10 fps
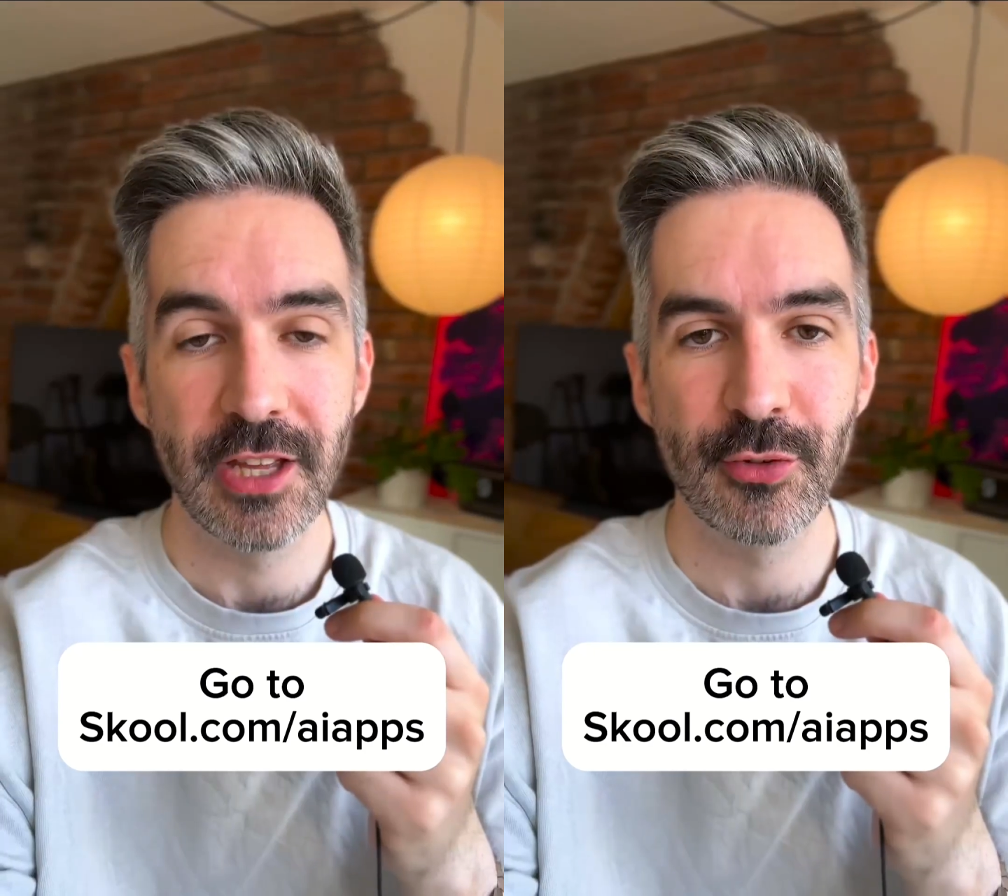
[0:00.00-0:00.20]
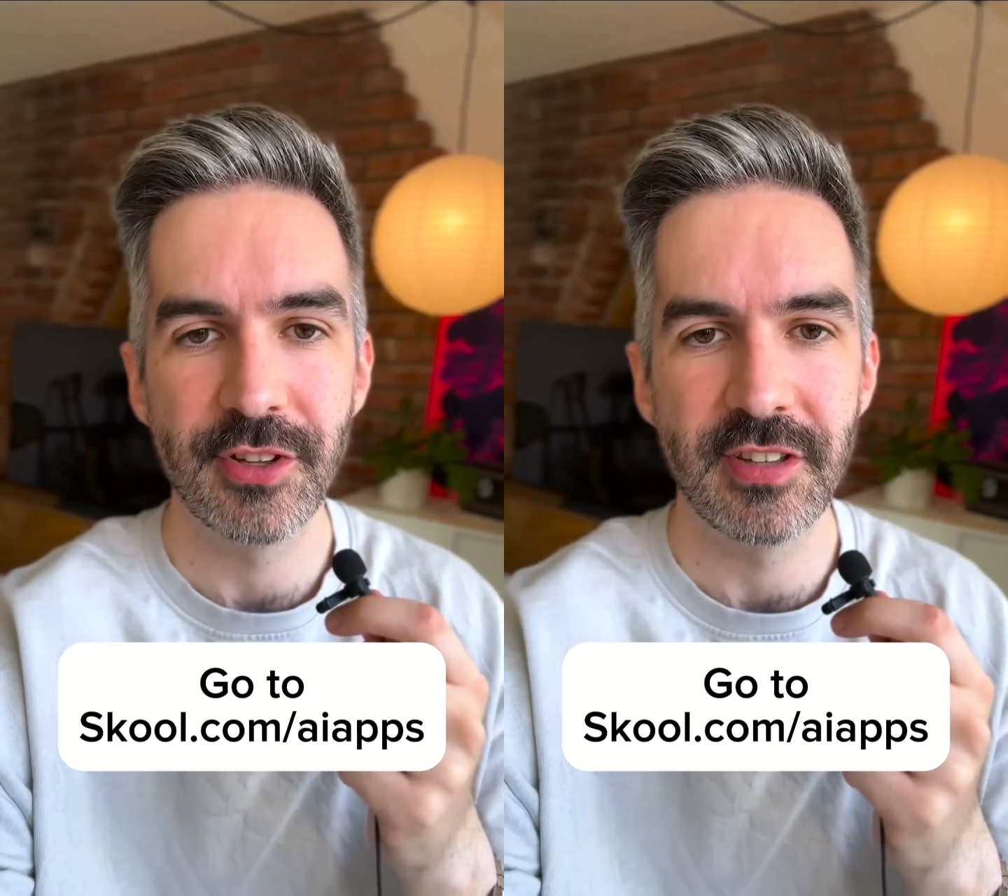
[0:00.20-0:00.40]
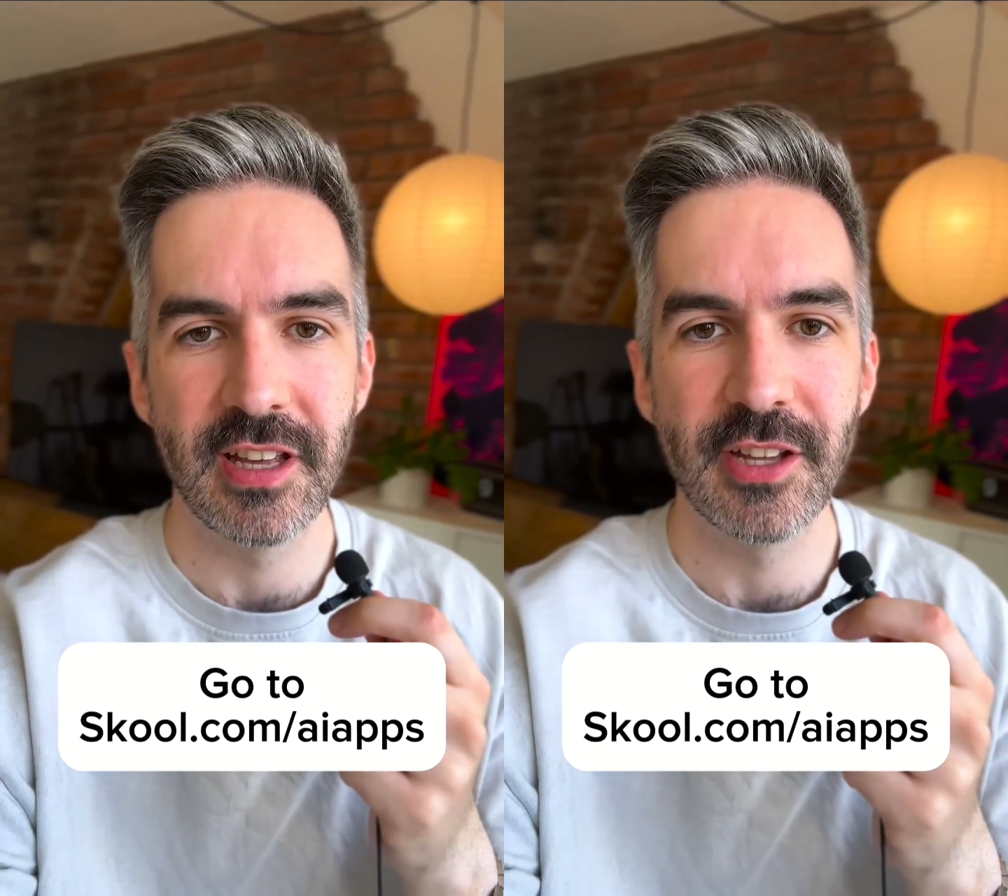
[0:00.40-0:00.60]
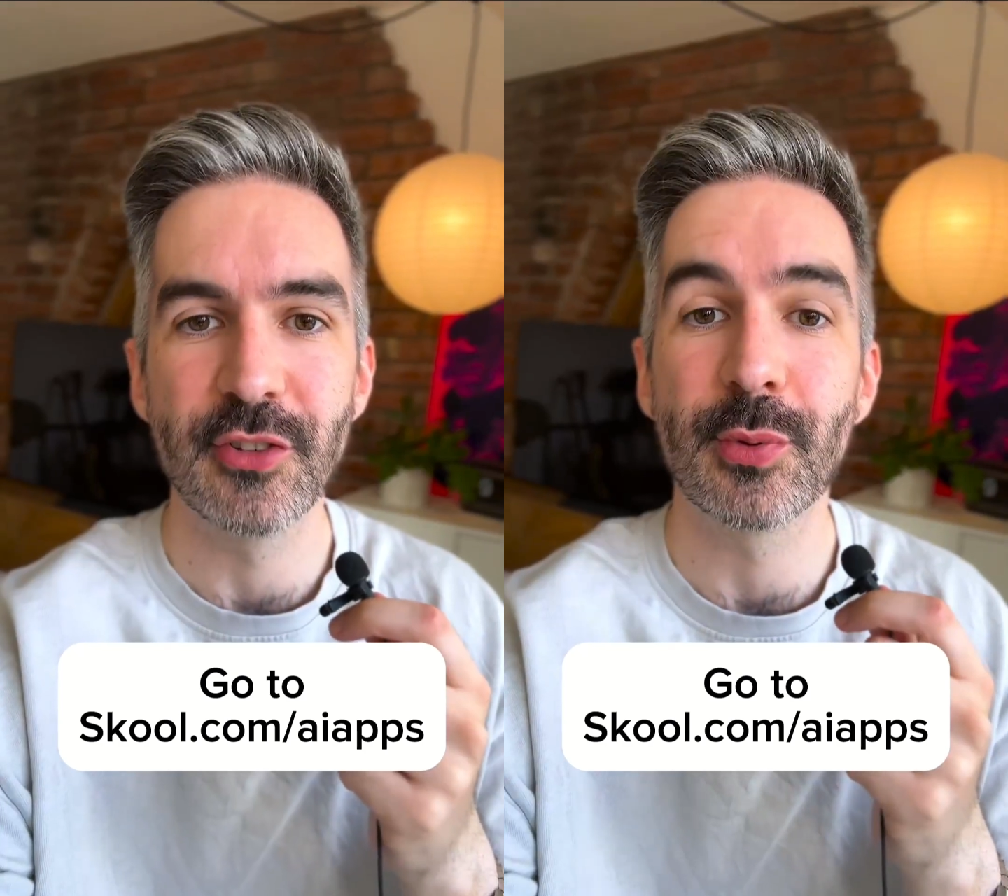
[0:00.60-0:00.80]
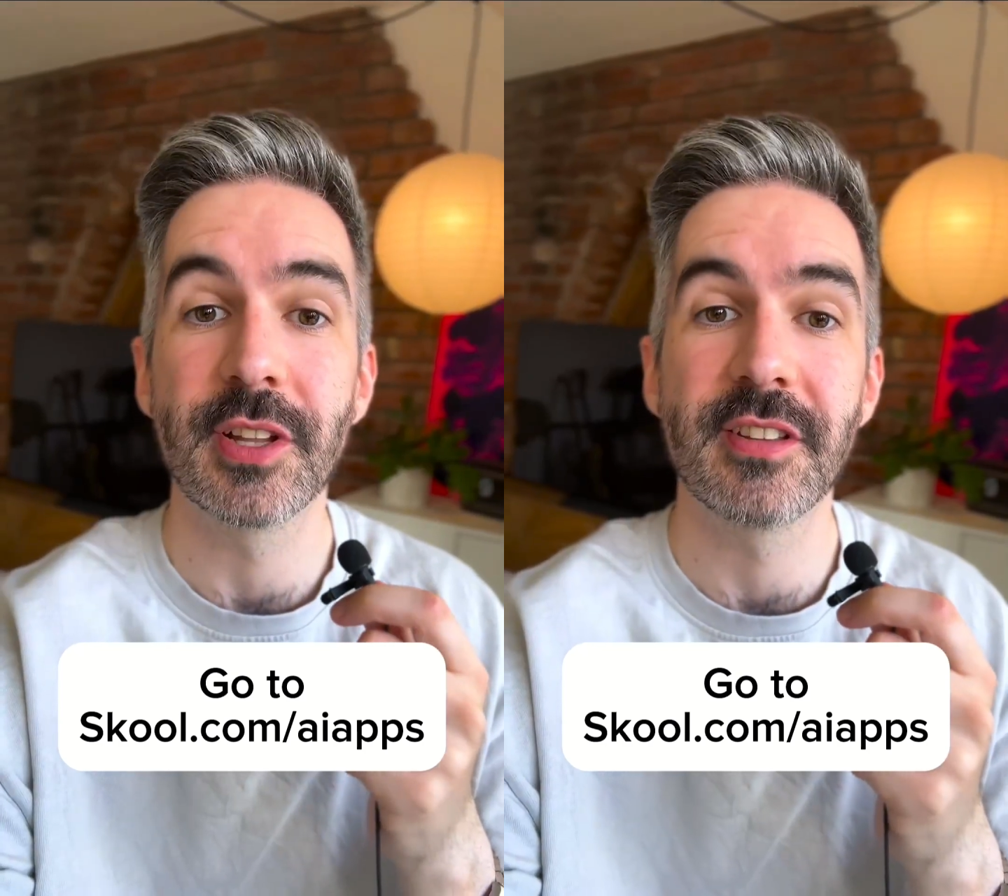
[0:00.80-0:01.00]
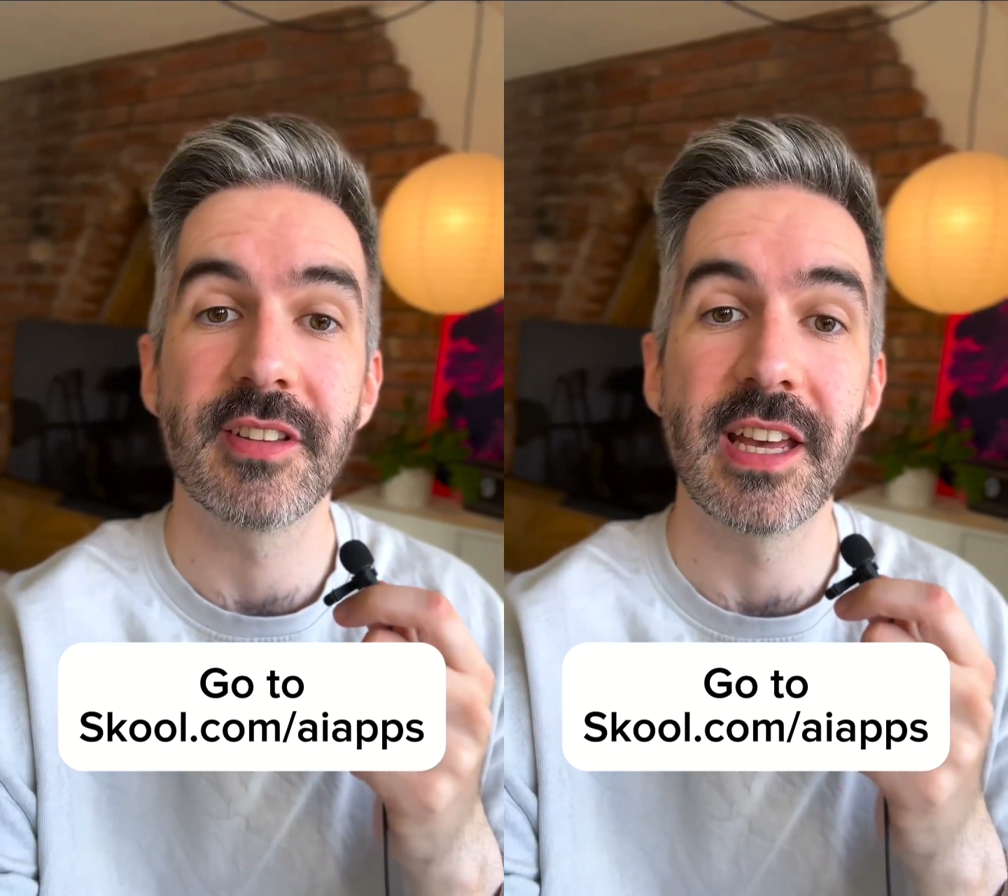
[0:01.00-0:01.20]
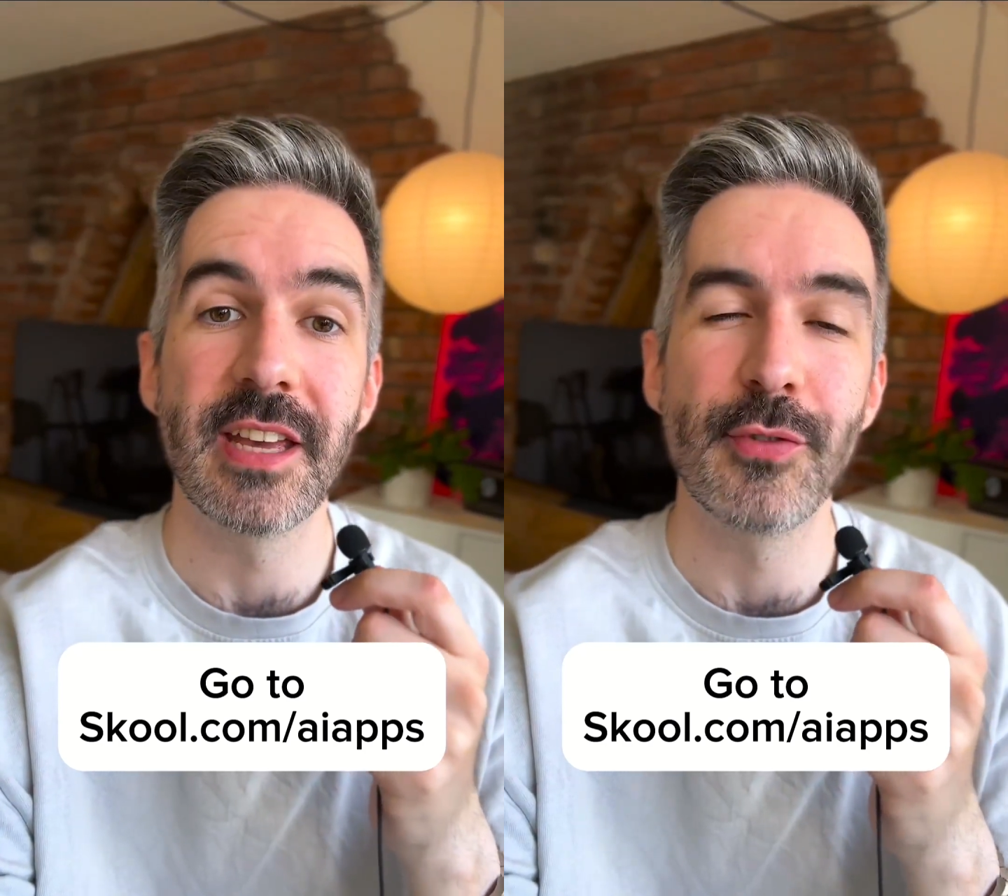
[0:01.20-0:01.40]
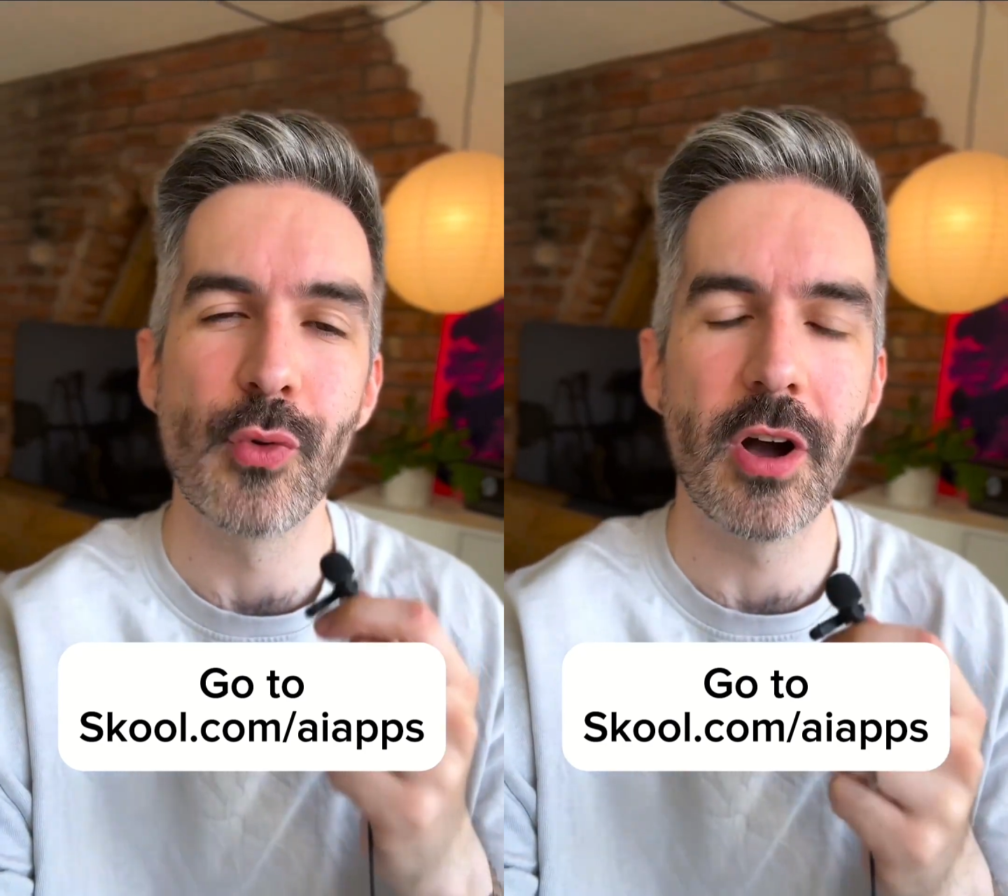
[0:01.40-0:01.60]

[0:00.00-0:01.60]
Hey, Chris here. Just wanted to say if you